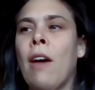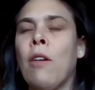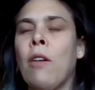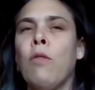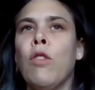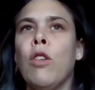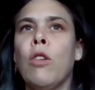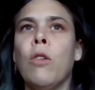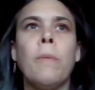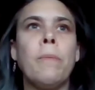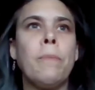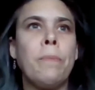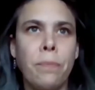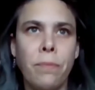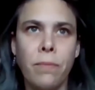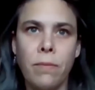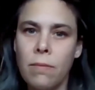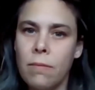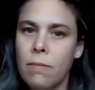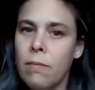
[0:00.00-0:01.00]
of you.
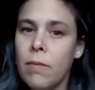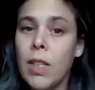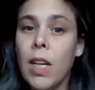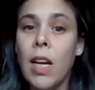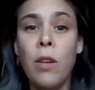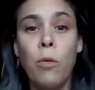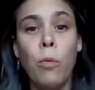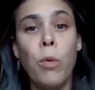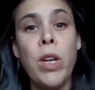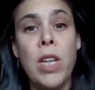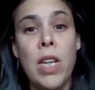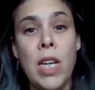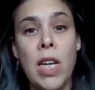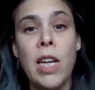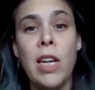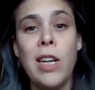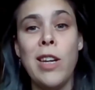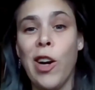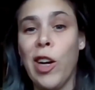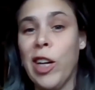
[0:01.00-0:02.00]
And we
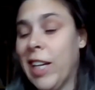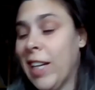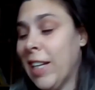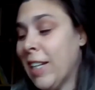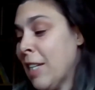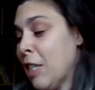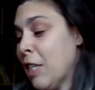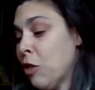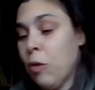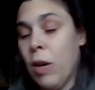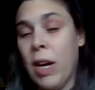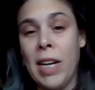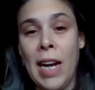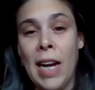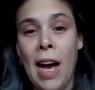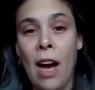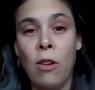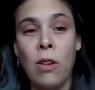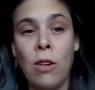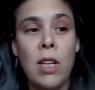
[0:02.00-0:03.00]
need our kidneys right
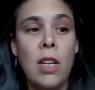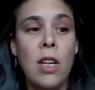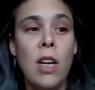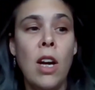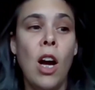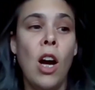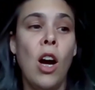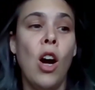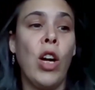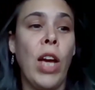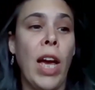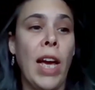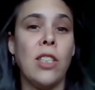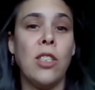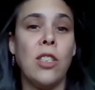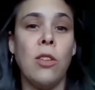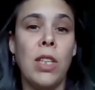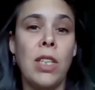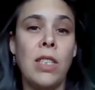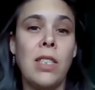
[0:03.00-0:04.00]
now. Okay,
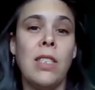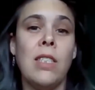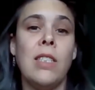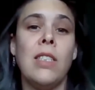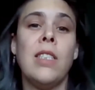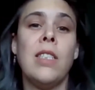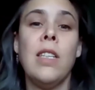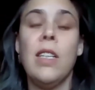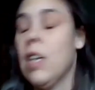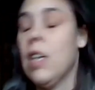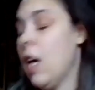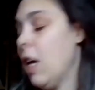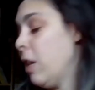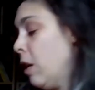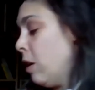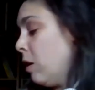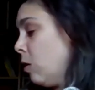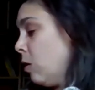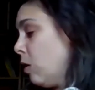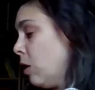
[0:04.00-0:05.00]
so this is
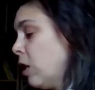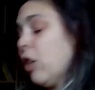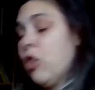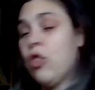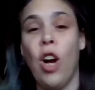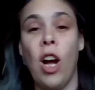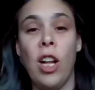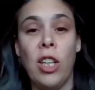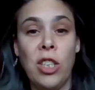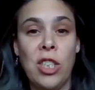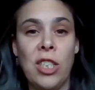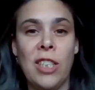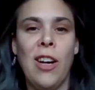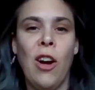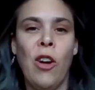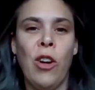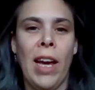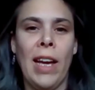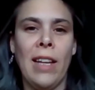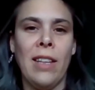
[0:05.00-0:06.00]
the astrology.
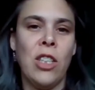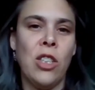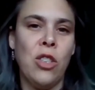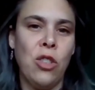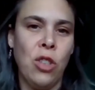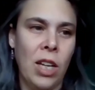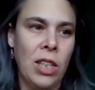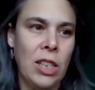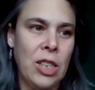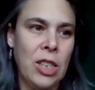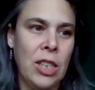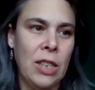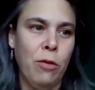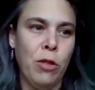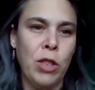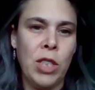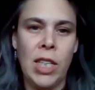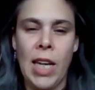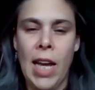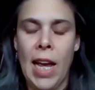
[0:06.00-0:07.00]
Okay, the astrology for
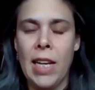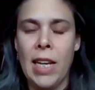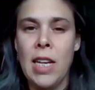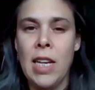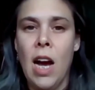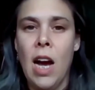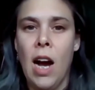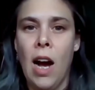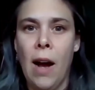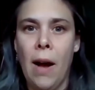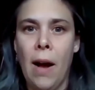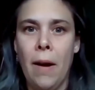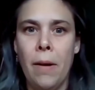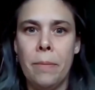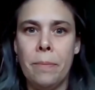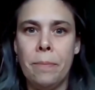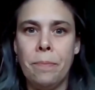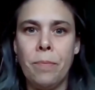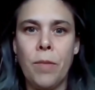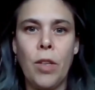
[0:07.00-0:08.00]
today.
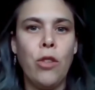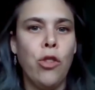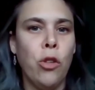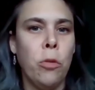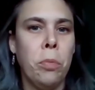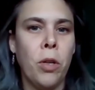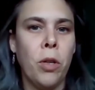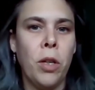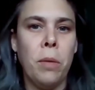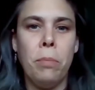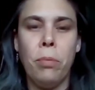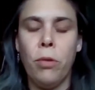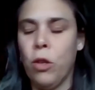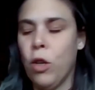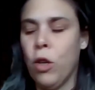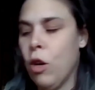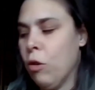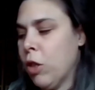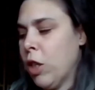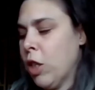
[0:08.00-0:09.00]
Jupiter and
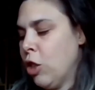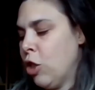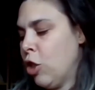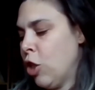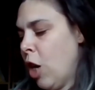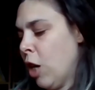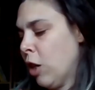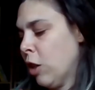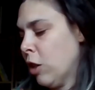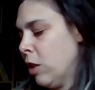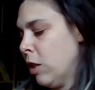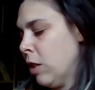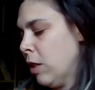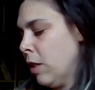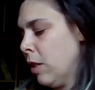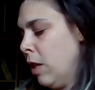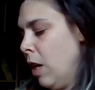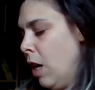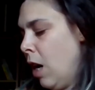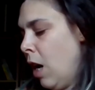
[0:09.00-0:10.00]
Pluto conjunct.
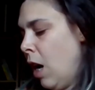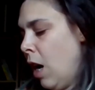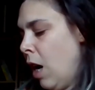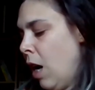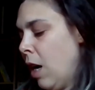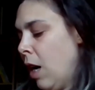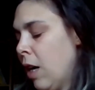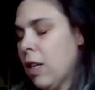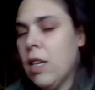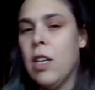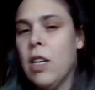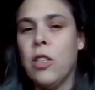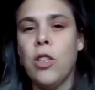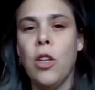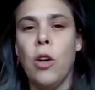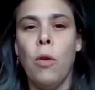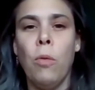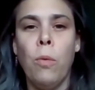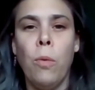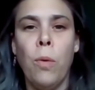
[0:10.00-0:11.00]

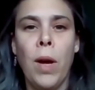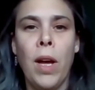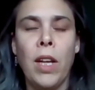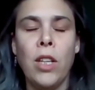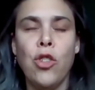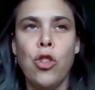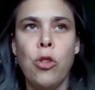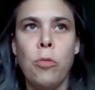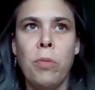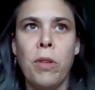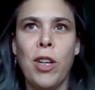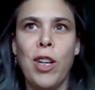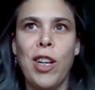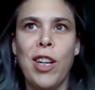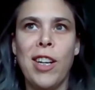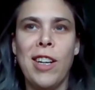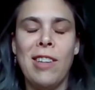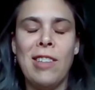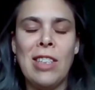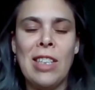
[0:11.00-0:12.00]
So when
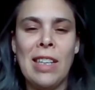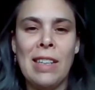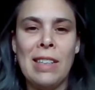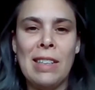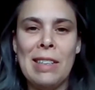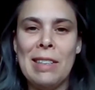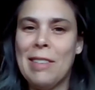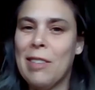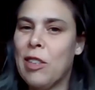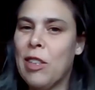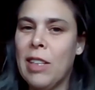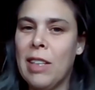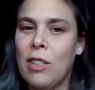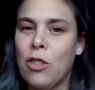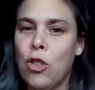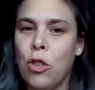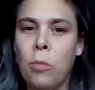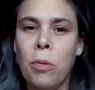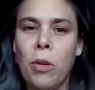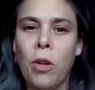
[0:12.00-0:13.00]
Jupiter,
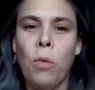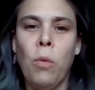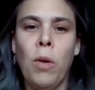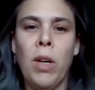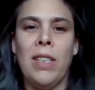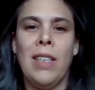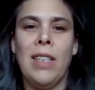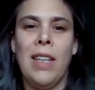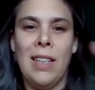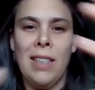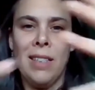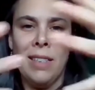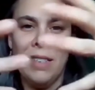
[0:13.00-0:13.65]
what it does,